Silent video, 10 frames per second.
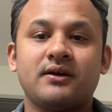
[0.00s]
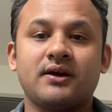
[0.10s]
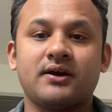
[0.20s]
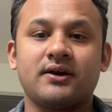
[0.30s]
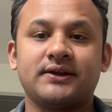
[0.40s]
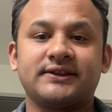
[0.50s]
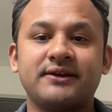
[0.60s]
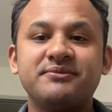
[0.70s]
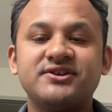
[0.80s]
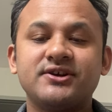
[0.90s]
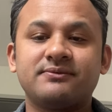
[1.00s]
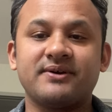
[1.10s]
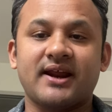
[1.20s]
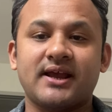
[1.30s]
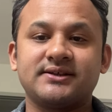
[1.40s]
The immediate
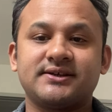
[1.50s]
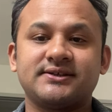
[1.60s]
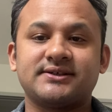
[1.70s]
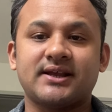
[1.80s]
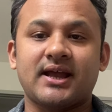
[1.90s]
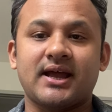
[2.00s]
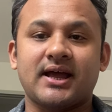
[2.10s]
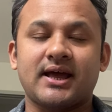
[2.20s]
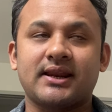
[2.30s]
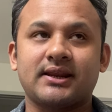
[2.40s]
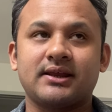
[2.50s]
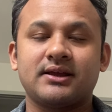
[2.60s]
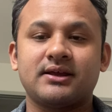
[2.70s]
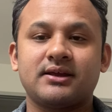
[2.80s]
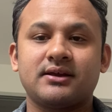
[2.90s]
variances are
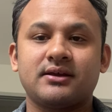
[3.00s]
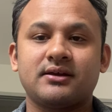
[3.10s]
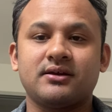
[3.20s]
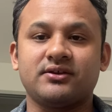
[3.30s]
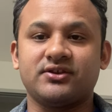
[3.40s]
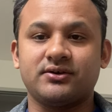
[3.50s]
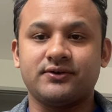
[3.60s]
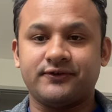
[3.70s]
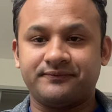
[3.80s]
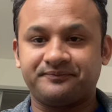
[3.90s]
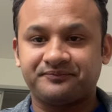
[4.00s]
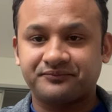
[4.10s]
the